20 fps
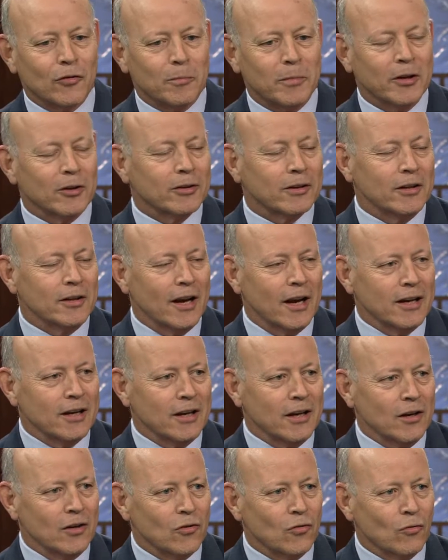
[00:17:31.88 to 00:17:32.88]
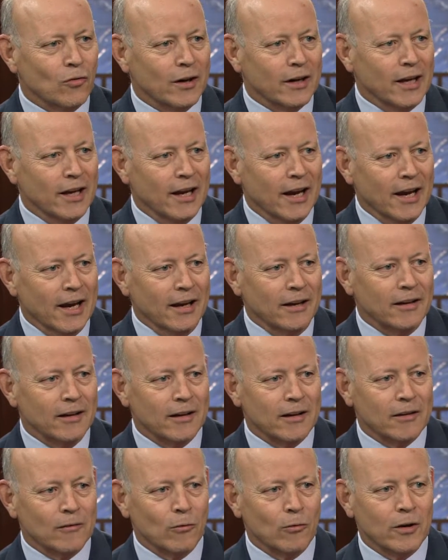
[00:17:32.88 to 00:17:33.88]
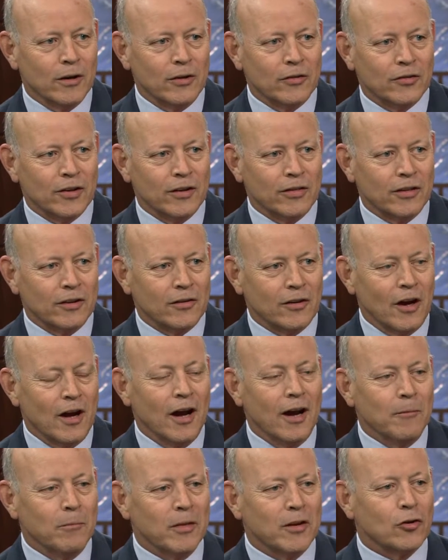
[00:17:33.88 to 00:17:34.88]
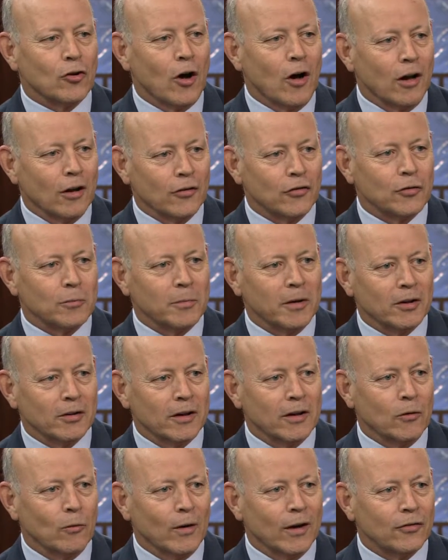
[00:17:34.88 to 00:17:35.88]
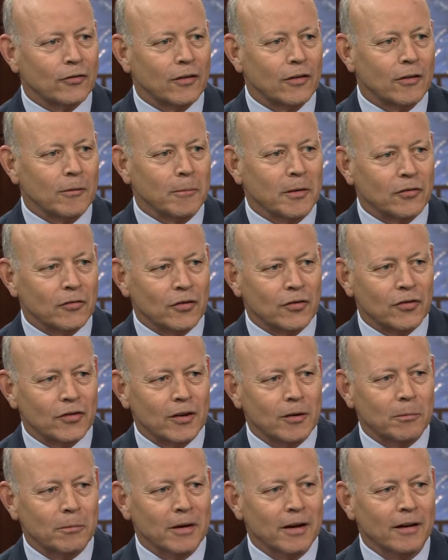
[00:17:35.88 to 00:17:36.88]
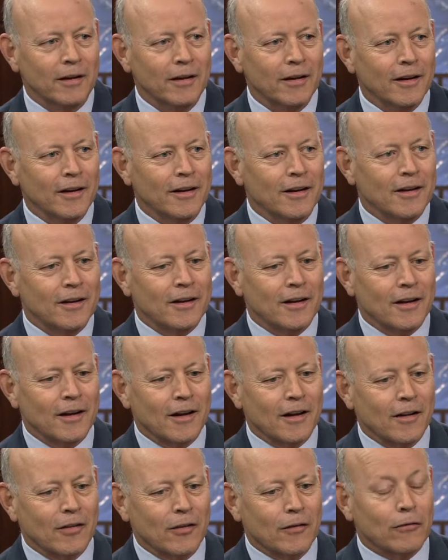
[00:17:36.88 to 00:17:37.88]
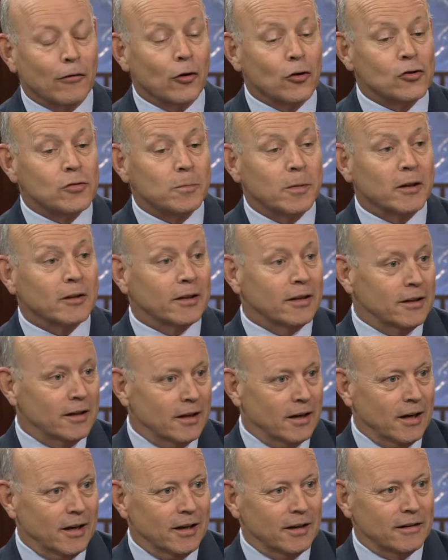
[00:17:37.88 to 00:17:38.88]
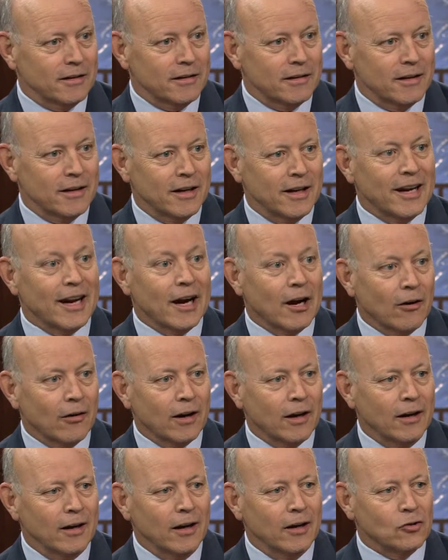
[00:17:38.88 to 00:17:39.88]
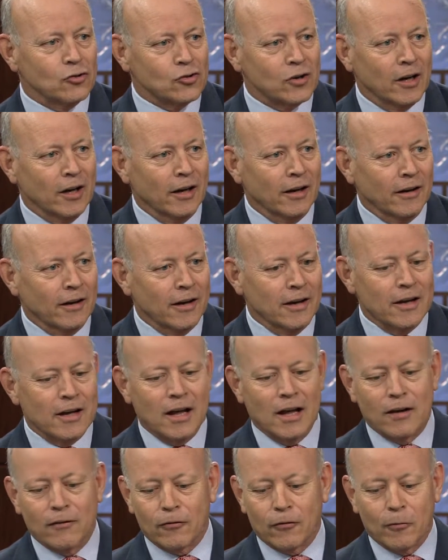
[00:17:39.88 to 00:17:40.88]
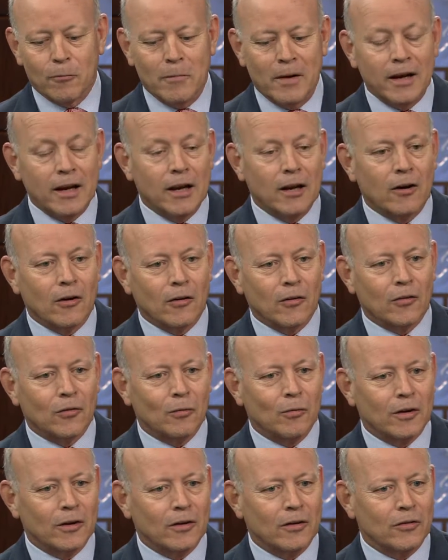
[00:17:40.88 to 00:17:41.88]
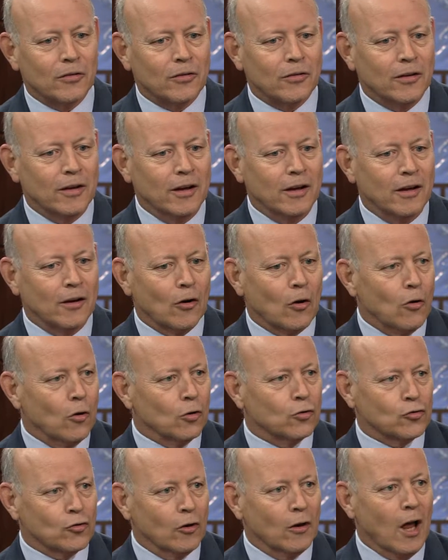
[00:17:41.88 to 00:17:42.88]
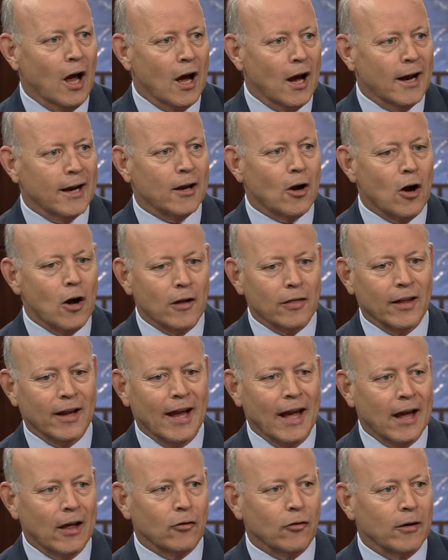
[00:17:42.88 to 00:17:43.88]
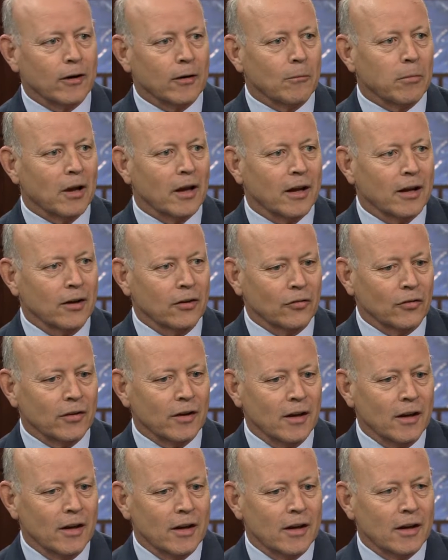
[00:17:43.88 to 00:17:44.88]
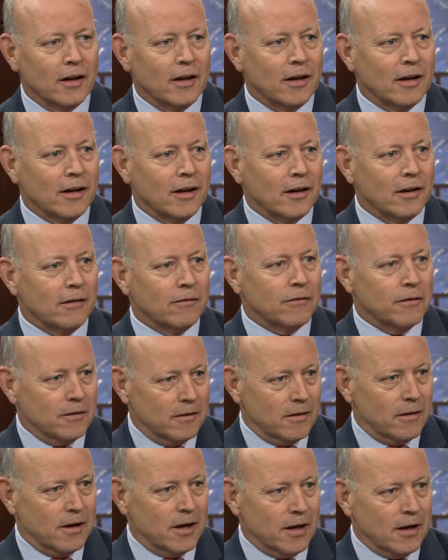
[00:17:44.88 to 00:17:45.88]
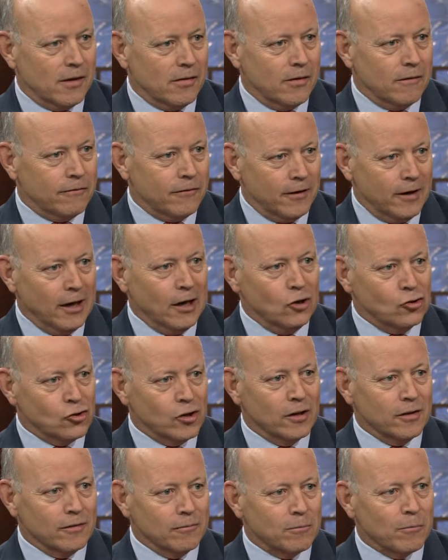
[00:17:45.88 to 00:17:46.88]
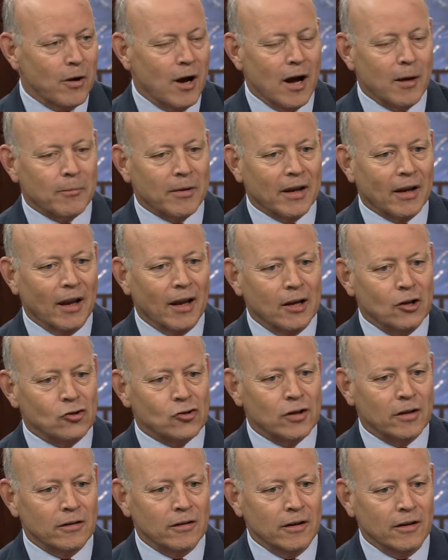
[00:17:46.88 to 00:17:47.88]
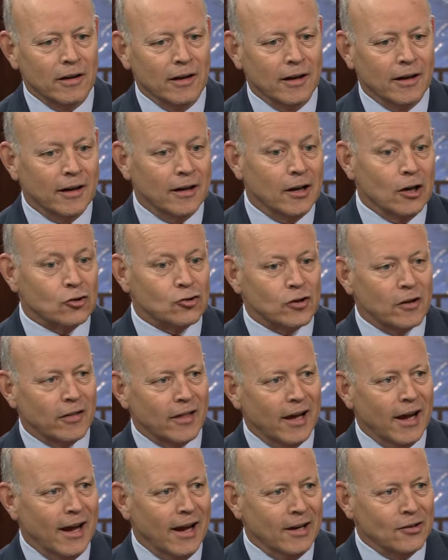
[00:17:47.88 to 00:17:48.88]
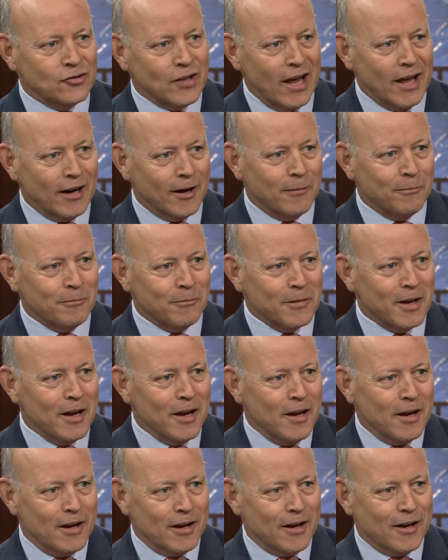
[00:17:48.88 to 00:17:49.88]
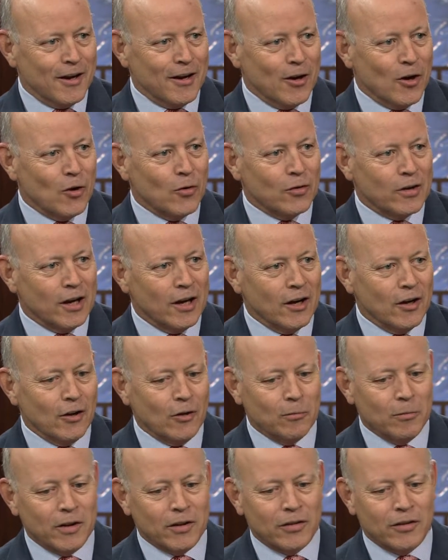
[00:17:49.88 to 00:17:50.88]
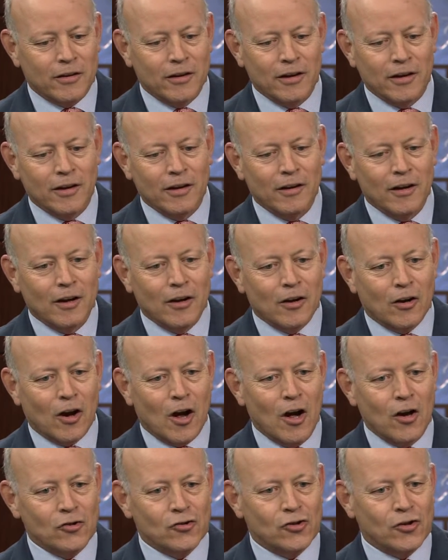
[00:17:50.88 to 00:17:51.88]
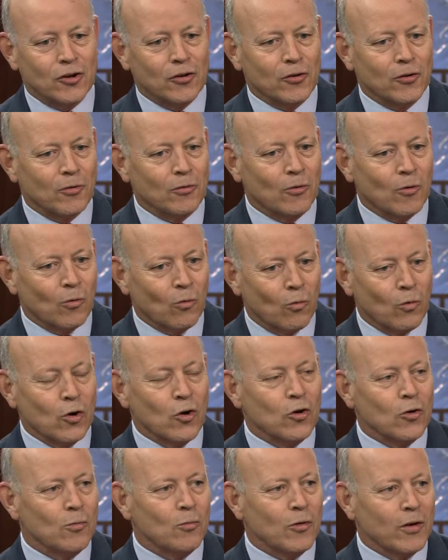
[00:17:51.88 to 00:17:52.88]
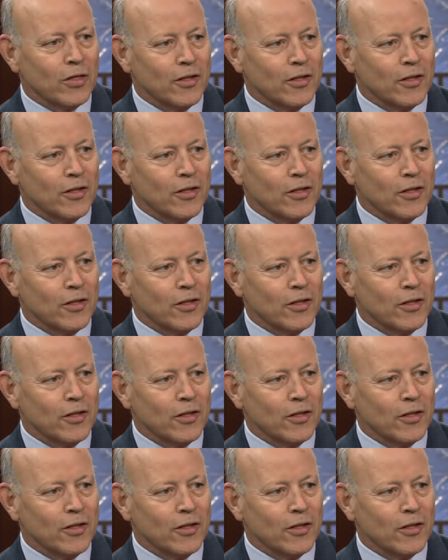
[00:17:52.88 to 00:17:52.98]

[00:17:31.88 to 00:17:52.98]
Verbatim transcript: built in 1928. It was, at the time, the tallest building west of the Mississippi, uh, the first building to get uh, air conditioning, and for many years was the cultural icon, the gathering place of uh, the Phoenician population, in addition to the Hayes Adam uh, Hotel. But the Concho room,